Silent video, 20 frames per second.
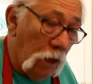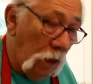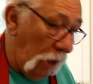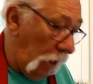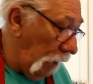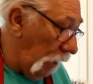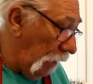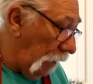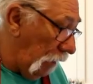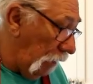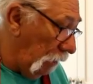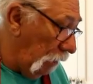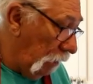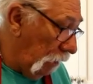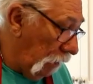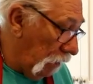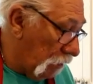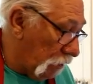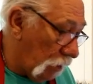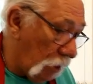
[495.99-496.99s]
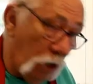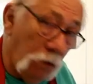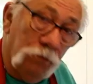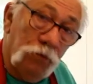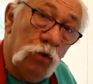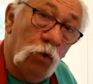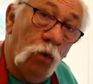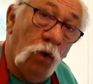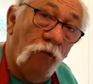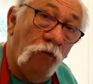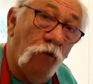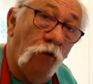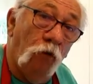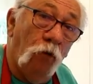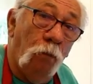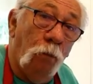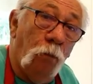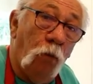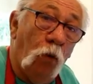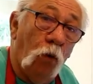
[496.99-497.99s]
and it's come to a
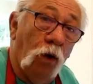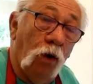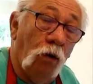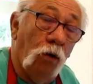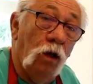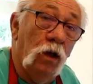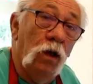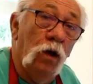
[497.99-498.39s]
full boil.